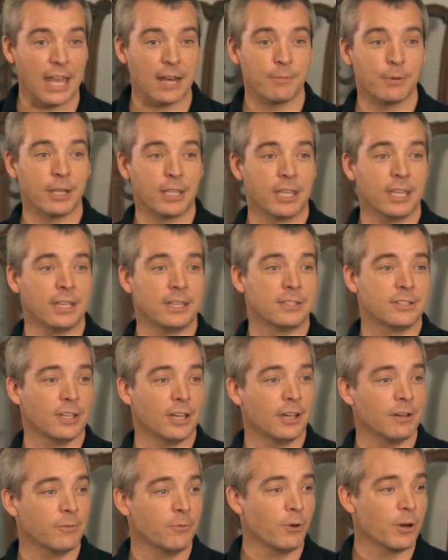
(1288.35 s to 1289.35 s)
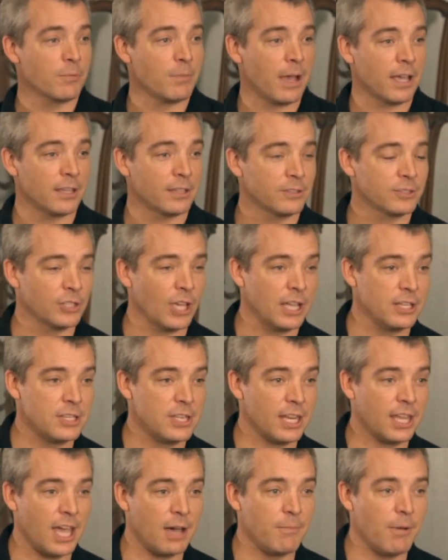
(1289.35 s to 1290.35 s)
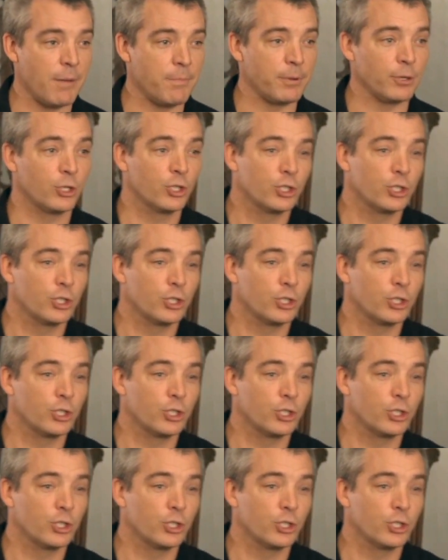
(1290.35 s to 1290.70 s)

I'm going to get uh, one of my sons to come up and